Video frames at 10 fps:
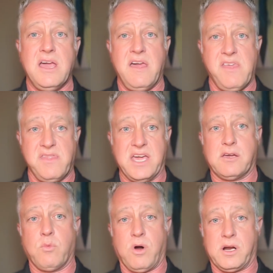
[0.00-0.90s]
And then they
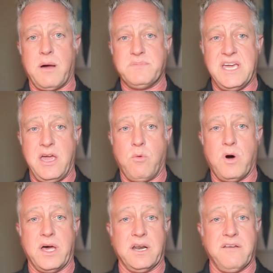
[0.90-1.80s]
can work up to A1,